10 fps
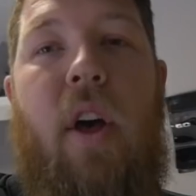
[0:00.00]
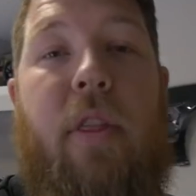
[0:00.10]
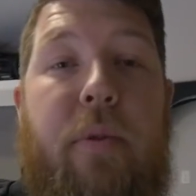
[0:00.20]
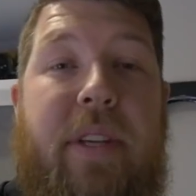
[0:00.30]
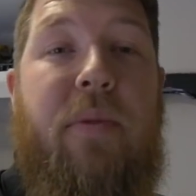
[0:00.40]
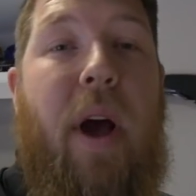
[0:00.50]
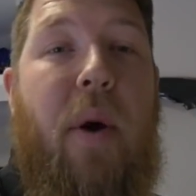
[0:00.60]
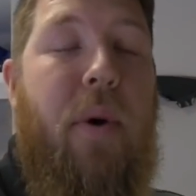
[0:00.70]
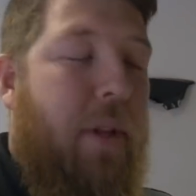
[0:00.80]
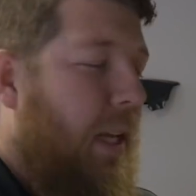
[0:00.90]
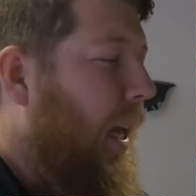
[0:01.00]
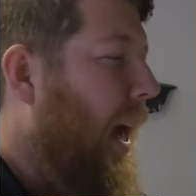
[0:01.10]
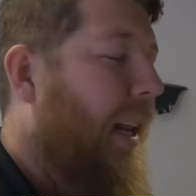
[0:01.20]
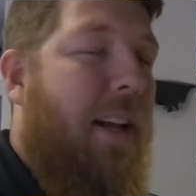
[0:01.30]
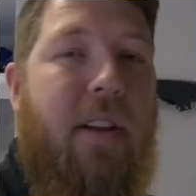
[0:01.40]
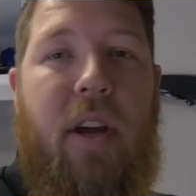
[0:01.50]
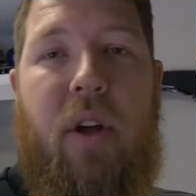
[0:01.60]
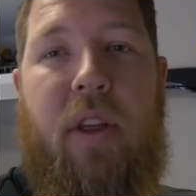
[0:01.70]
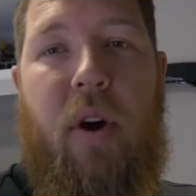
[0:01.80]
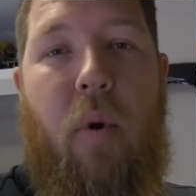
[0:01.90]
The reason why I went with the K&N,
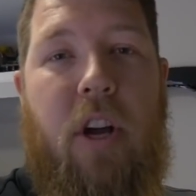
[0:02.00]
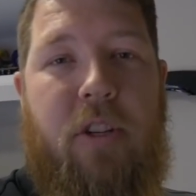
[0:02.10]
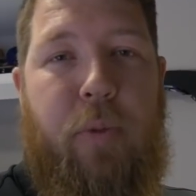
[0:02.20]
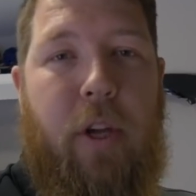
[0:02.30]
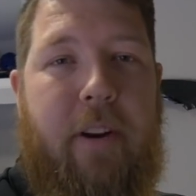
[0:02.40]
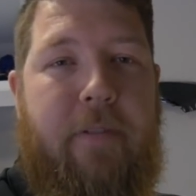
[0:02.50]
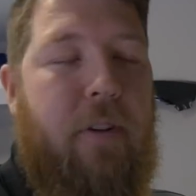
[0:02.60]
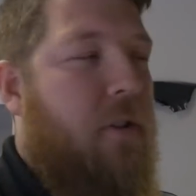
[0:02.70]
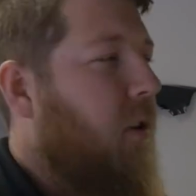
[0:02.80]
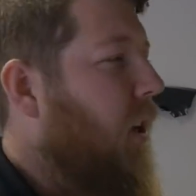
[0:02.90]
the washable air filter,